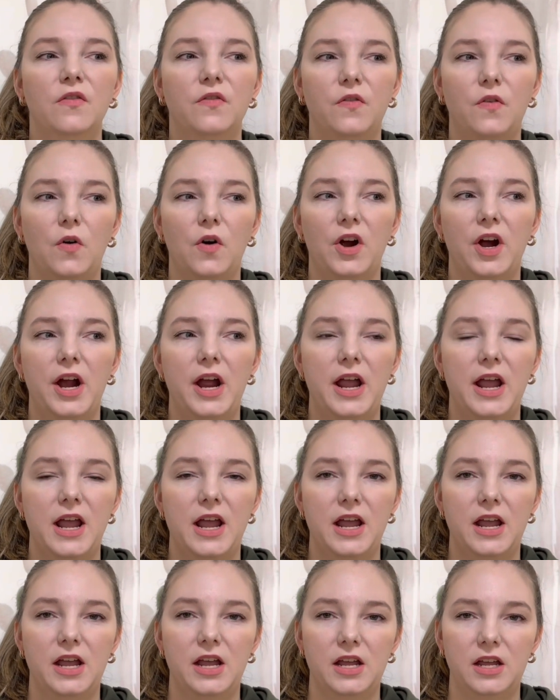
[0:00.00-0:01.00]
for
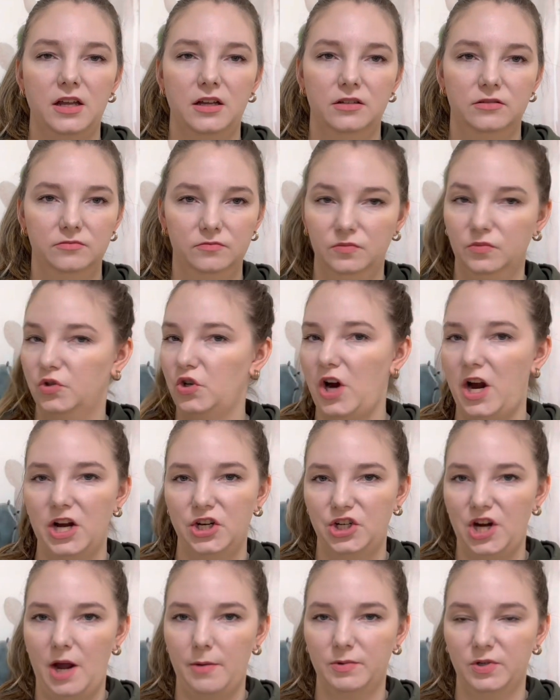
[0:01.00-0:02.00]
a try
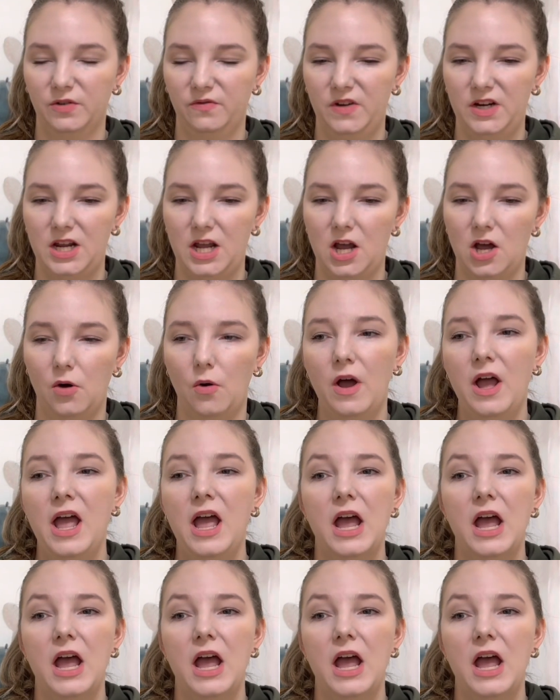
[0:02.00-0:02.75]
chapter video.